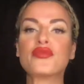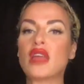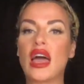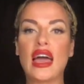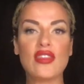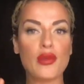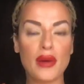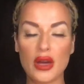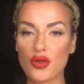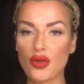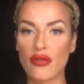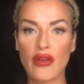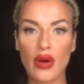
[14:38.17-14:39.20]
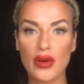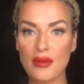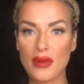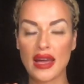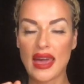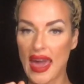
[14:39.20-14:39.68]
I had the microphone in
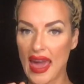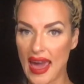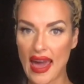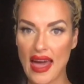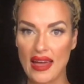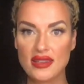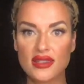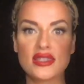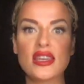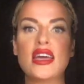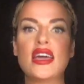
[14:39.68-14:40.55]
my hand.